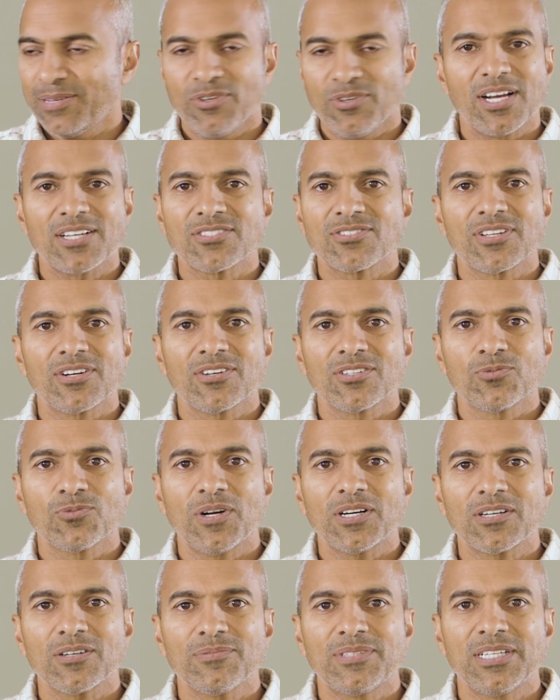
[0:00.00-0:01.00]
You guys are there on the
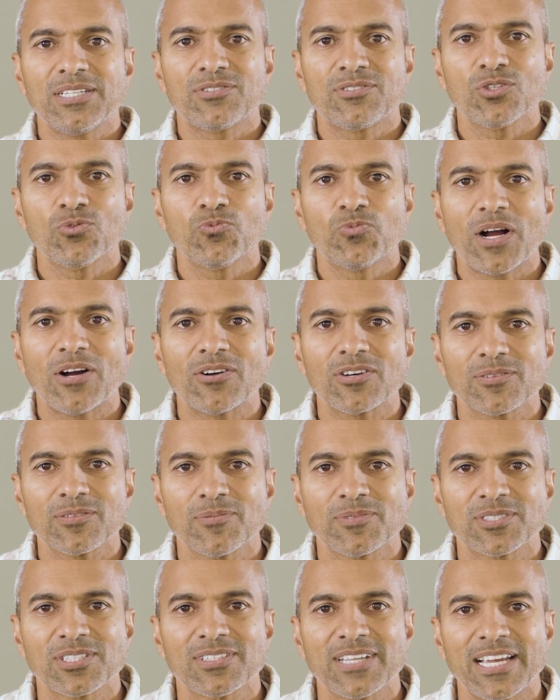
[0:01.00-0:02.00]
welcome team to welcome
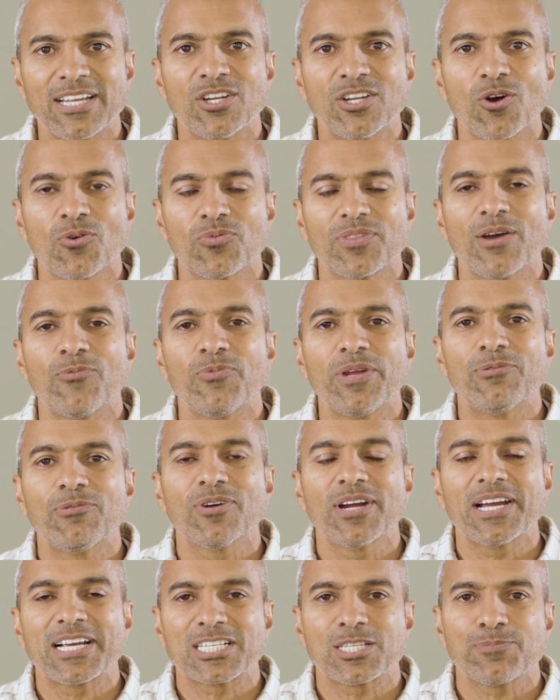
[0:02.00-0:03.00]
them so they know that we
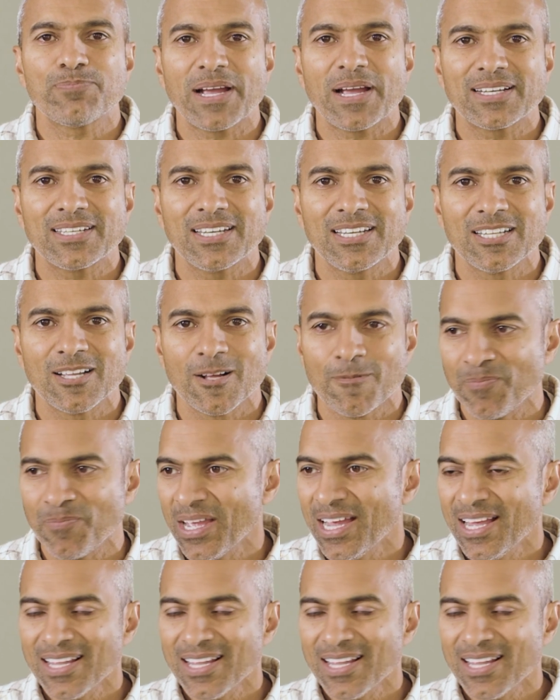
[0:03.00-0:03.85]
were expecting them.